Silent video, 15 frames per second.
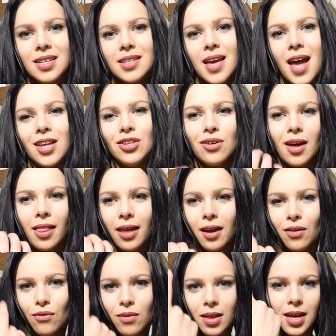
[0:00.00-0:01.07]
yeah and you get
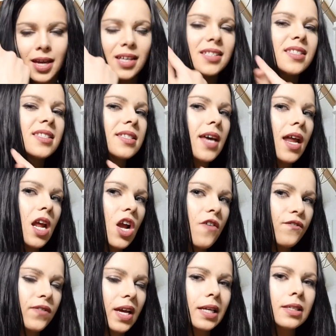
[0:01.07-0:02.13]
like a really good side of your
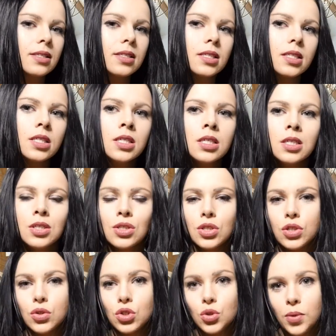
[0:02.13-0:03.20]
face
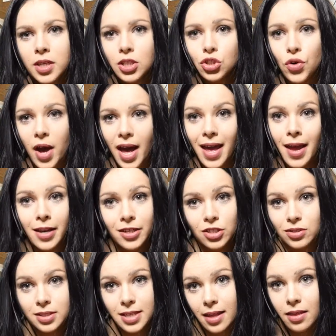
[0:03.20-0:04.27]
so do you want to try it
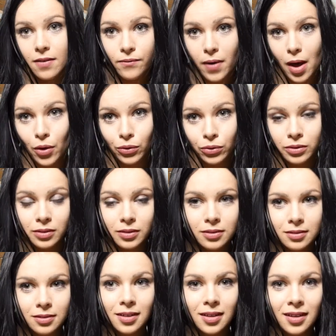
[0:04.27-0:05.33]
do you take the phone?
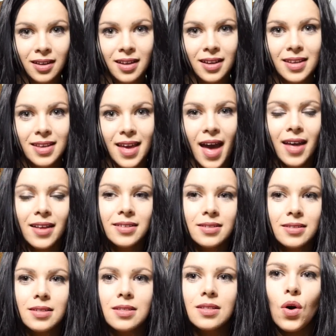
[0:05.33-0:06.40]
yeah
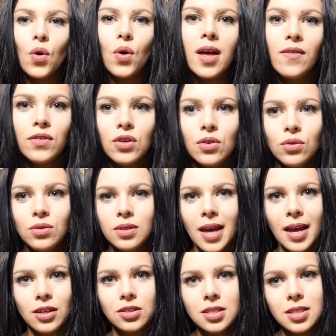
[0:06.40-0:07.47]
so if you
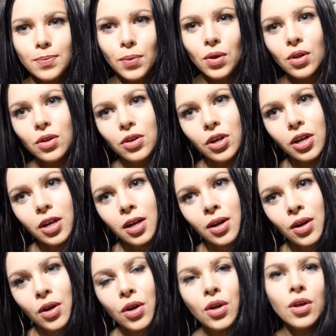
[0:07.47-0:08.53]
yeah just pull your
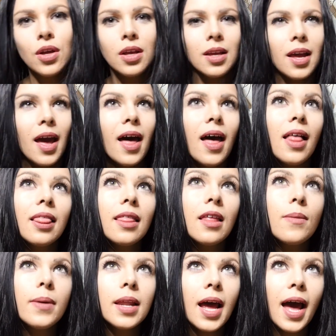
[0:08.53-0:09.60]
yeah a
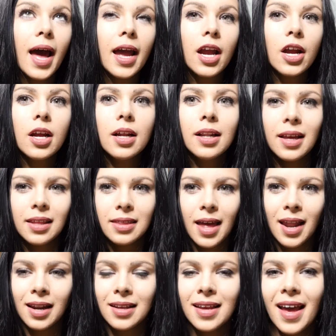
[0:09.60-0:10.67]
little bit higher like
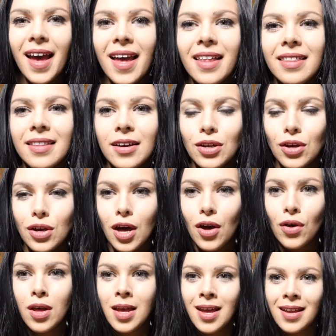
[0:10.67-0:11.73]
that yeah there you
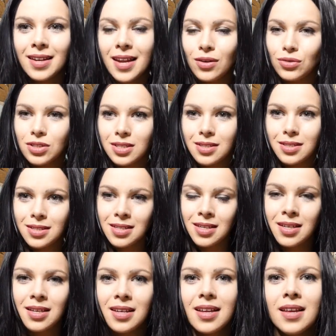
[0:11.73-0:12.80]
go now just
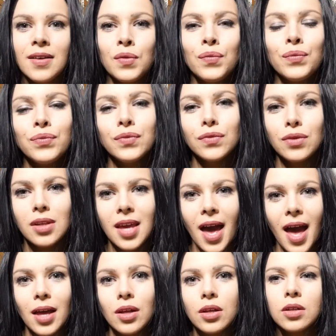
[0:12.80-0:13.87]

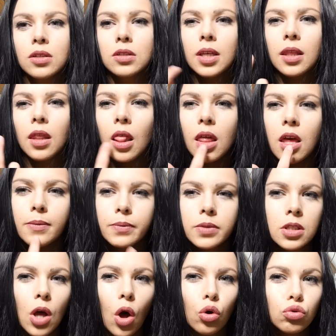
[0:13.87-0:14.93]
yeah get the
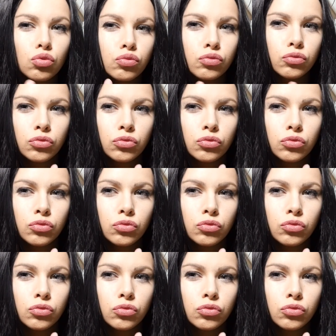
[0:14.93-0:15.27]
lips go